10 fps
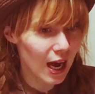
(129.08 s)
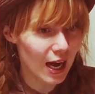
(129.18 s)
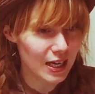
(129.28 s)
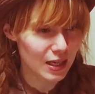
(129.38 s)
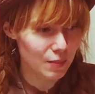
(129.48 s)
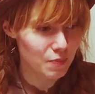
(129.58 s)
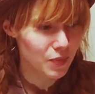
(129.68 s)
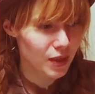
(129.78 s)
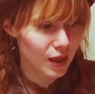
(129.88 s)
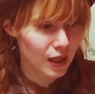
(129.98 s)
and
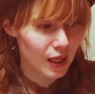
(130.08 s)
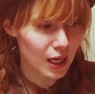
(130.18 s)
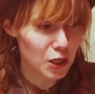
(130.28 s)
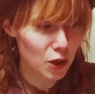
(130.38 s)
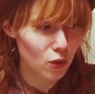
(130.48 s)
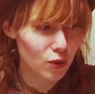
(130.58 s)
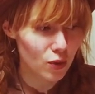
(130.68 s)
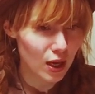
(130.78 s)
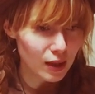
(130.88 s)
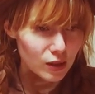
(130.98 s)
I
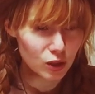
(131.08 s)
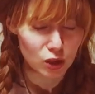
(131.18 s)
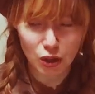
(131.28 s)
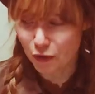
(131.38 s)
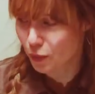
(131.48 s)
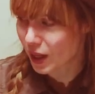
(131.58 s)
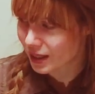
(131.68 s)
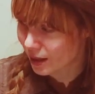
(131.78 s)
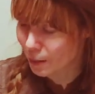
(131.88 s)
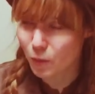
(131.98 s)
know
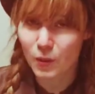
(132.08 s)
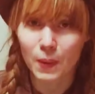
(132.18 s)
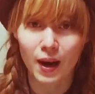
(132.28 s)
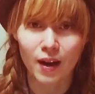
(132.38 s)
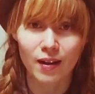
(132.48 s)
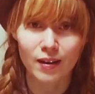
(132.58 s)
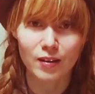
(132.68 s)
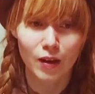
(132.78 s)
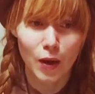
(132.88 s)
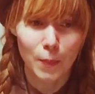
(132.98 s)
stuff-wise I'm prepared,